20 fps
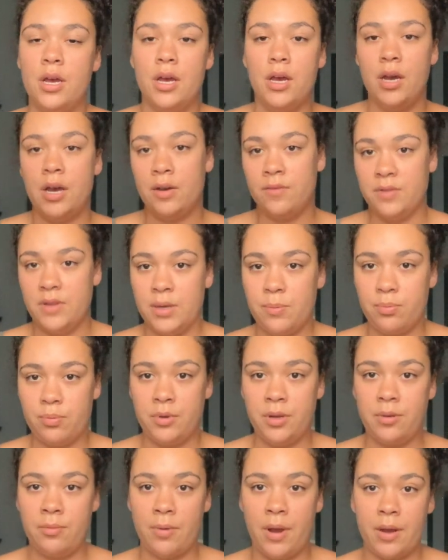of their
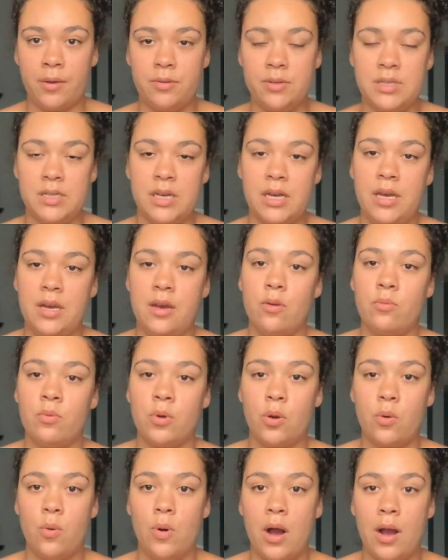prerequisite
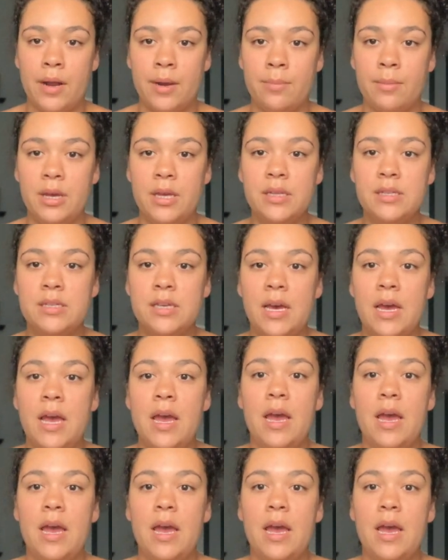requirements,